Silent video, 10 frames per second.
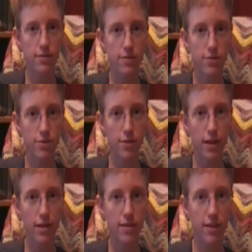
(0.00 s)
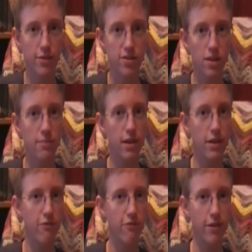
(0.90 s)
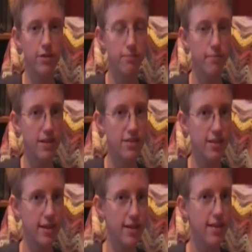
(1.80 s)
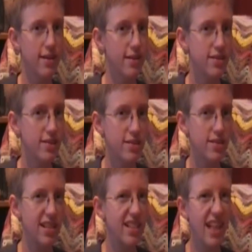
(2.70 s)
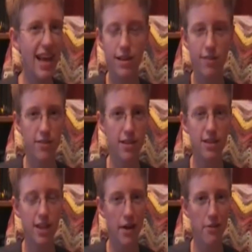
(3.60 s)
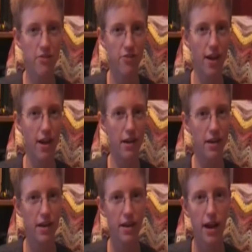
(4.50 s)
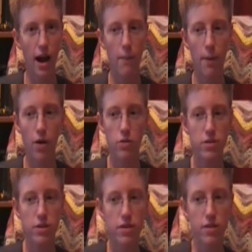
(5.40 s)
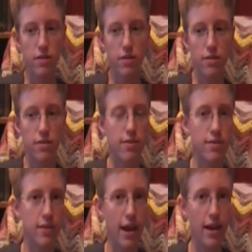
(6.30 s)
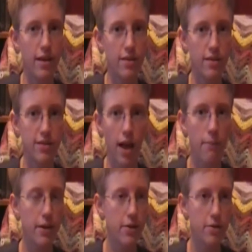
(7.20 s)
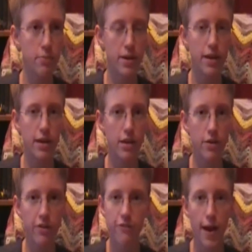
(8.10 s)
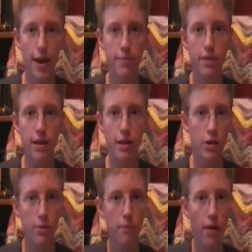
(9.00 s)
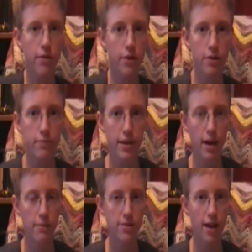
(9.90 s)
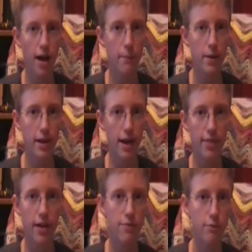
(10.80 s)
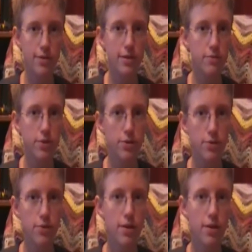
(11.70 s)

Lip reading: So like, there's something fundamentally, delightfully terrifying about that the zombie could be your family. Your mother could become a zombie, and then what do you do?